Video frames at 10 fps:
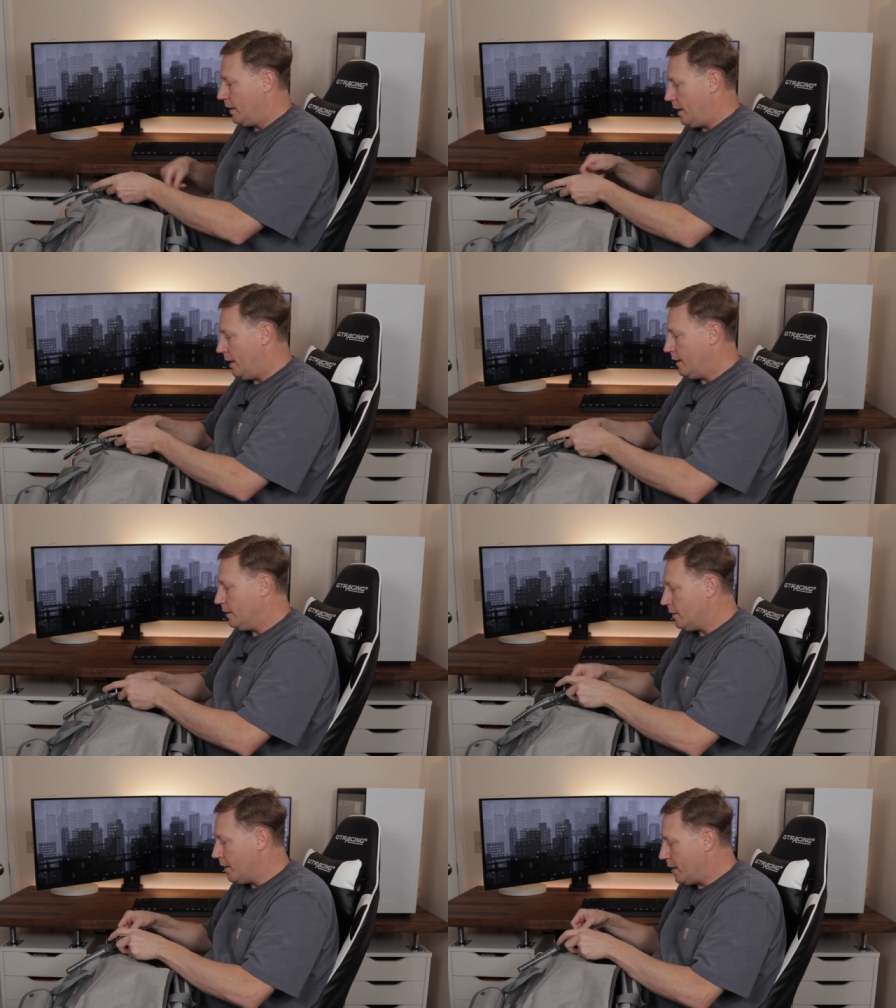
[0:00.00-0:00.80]

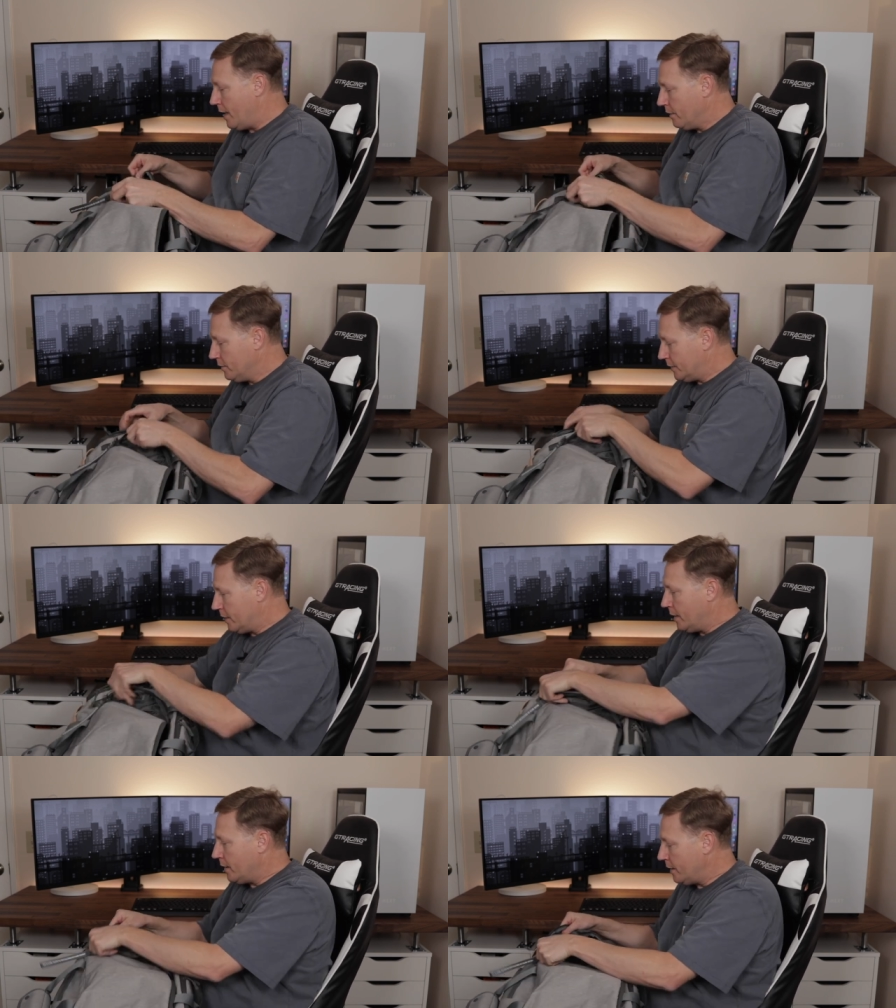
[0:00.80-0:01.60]
And on the
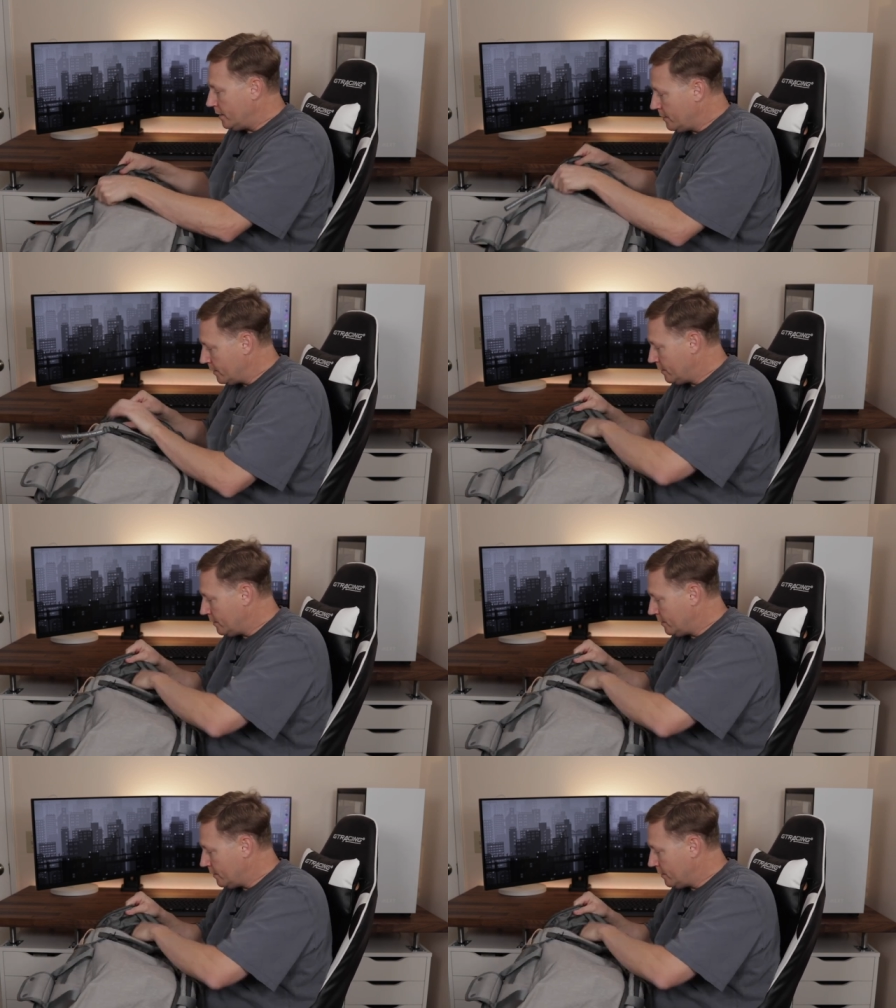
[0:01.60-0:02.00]
outside,